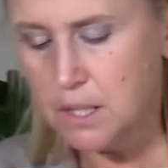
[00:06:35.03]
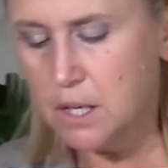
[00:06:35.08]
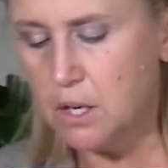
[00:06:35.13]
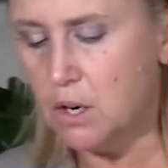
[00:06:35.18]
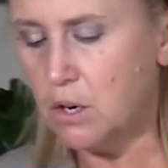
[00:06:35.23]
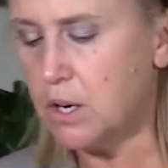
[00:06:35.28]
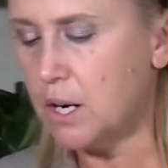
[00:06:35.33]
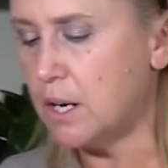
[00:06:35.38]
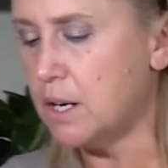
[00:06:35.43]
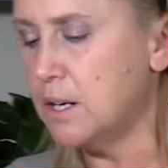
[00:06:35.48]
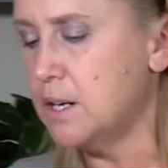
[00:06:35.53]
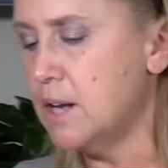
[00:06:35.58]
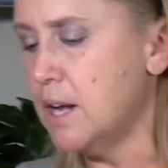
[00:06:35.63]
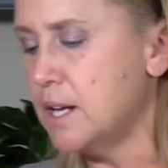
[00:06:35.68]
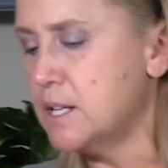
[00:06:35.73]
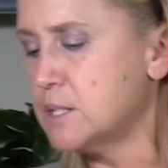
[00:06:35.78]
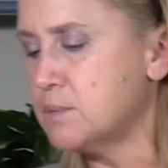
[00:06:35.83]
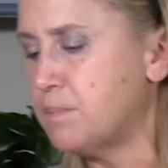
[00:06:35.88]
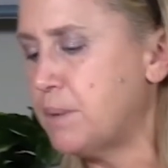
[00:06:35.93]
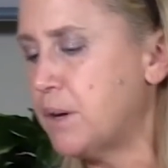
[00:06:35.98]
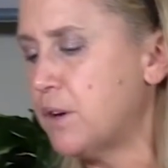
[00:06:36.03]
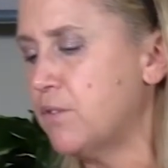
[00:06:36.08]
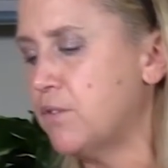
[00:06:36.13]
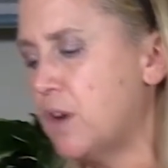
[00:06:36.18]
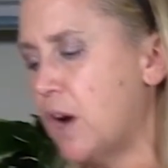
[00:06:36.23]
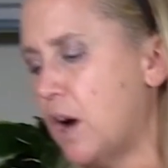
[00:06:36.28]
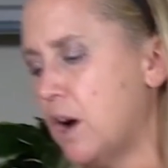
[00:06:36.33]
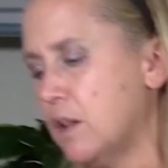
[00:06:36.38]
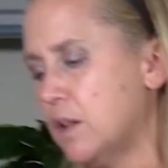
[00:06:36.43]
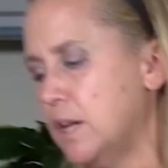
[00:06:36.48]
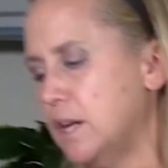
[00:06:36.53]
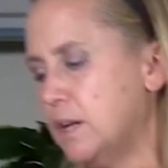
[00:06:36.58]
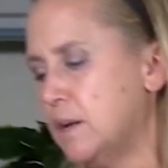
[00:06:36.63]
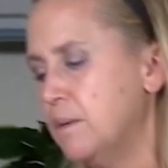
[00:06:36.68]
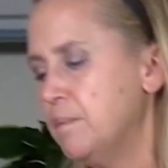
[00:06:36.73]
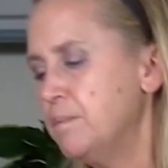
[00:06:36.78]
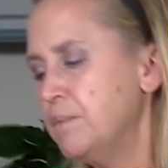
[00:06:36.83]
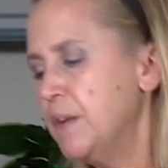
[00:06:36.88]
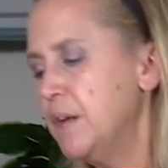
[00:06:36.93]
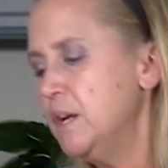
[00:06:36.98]
here. Got a nice bit of
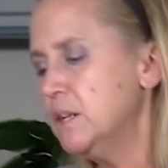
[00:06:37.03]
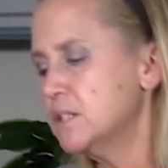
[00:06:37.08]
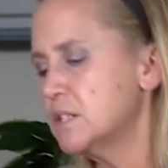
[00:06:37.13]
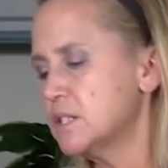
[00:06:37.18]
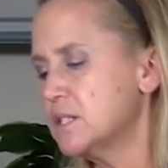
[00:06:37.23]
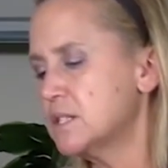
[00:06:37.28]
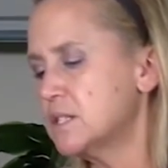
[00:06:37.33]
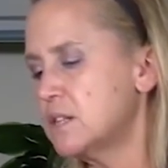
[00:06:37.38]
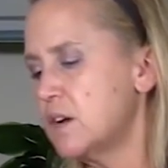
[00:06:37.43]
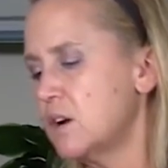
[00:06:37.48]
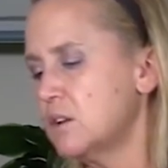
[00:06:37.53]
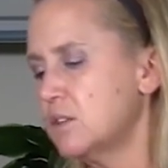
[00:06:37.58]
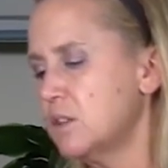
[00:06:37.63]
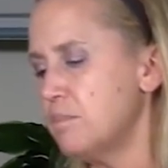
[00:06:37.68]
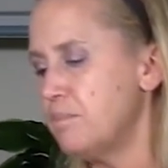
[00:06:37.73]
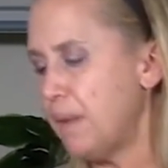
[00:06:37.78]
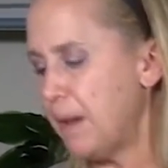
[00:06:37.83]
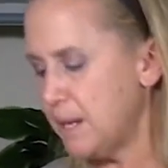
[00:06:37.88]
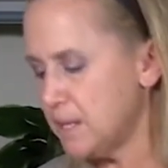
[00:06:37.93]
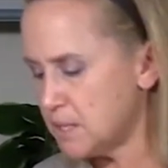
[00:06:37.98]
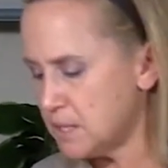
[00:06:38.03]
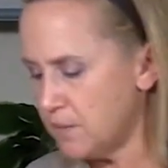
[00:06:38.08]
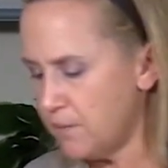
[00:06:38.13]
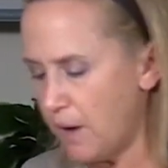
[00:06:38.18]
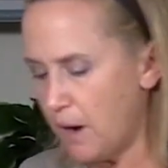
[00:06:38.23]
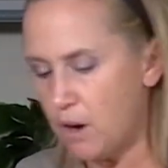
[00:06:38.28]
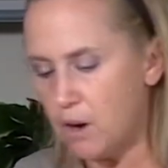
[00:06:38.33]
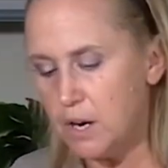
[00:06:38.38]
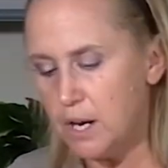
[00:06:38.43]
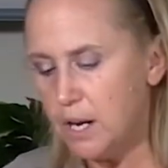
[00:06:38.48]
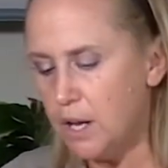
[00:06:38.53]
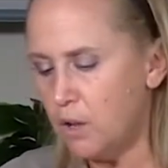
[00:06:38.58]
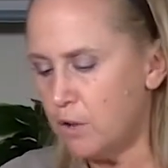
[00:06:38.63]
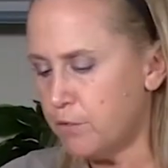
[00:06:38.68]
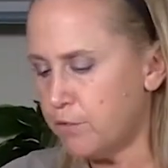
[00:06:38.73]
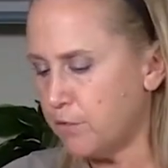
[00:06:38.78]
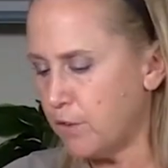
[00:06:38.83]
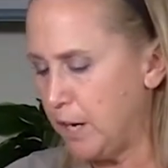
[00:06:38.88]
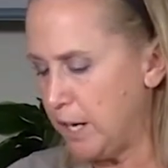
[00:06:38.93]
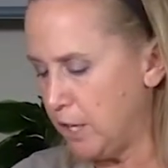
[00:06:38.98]
garlic. To start the base of our
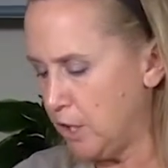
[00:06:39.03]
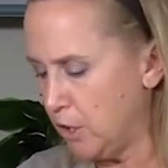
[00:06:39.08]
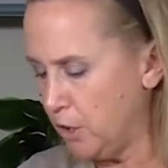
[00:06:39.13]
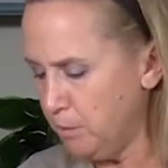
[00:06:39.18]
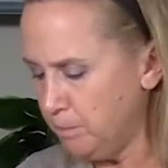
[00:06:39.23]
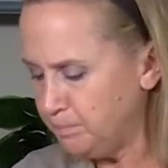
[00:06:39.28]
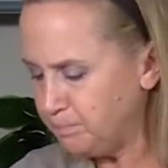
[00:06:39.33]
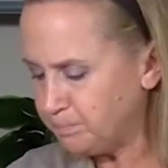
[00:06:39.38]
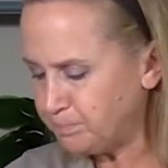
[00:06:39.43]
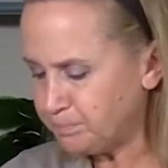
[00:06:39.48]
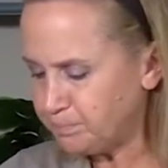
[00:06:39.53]
Alfredo,